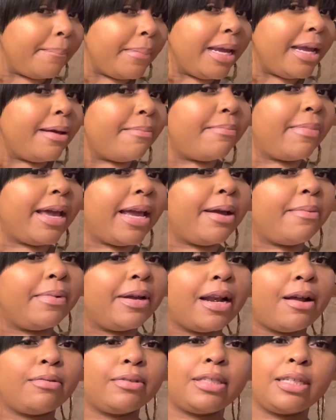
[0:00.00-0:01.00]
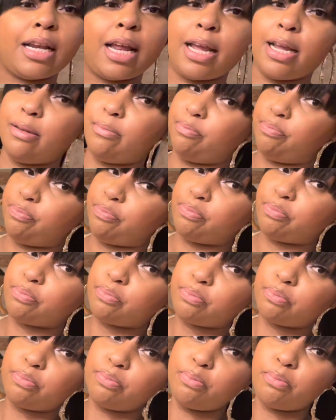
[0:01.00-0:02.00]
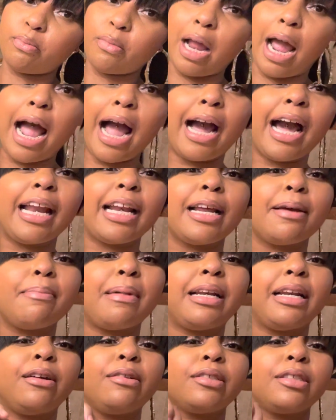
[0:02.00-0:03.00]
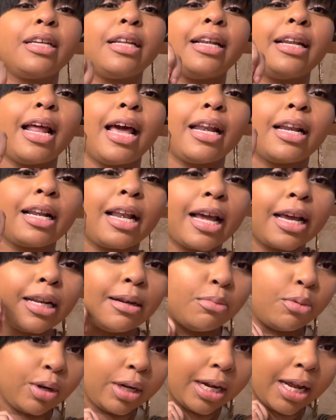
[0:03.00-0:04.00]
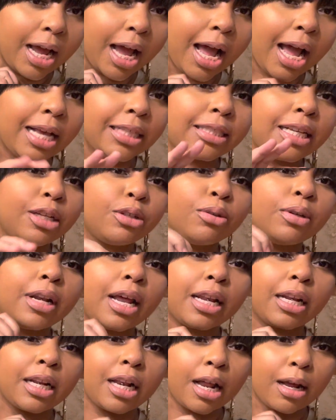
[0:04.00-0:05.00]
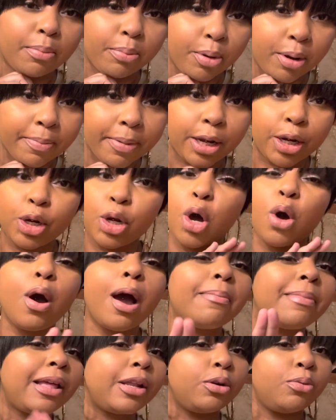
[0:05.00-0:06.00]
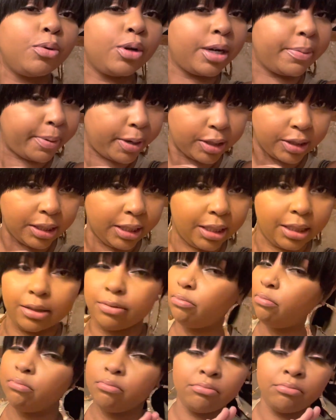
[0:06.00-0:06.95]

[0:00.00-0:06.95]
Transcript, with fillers: me and Babe went out tonight. I got to get my nails done at 9 o'clock in the morning. I scheduled 9 o'clock appointment. No, I'm not a morning person.